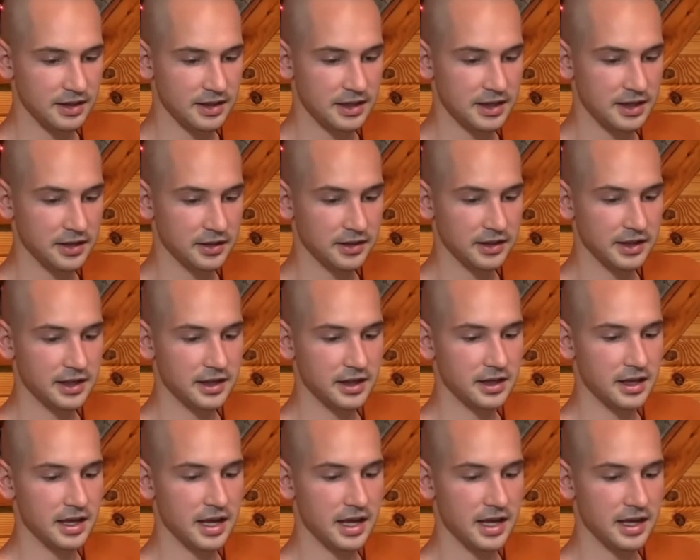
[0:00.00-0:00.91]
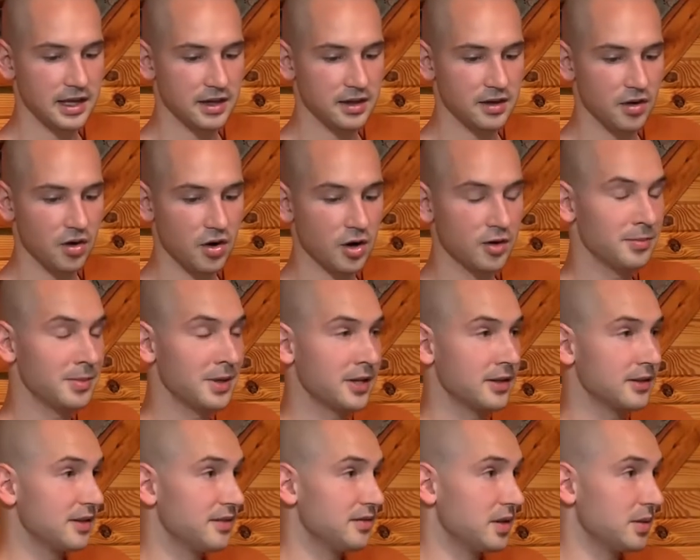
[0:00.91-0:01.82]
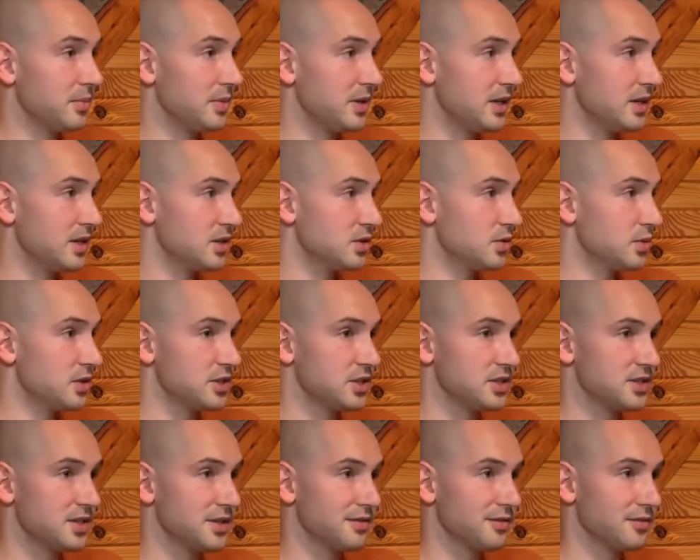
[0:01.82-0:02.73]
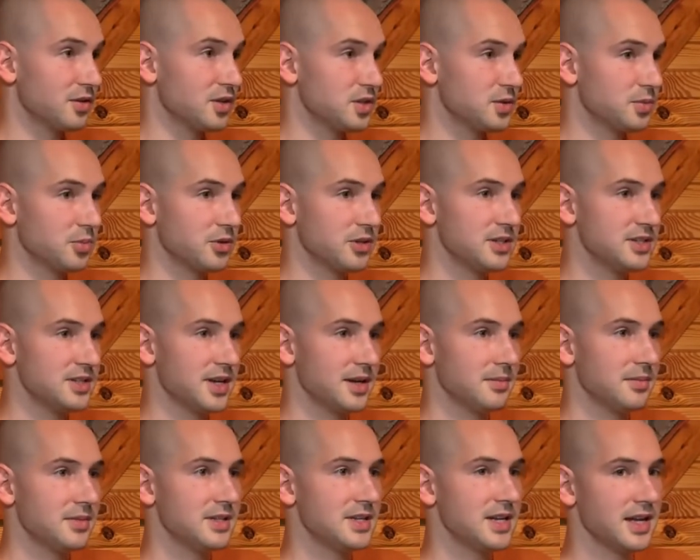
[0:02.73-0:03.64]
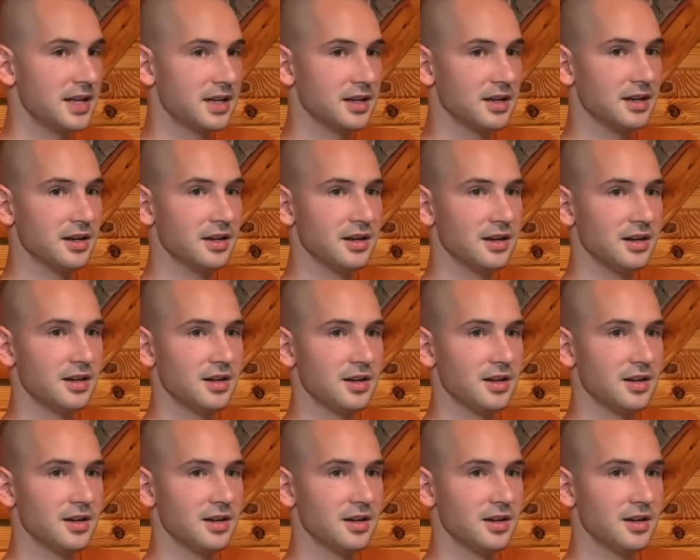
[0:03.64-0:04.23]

killing and harming living beings, which is the first precept taken,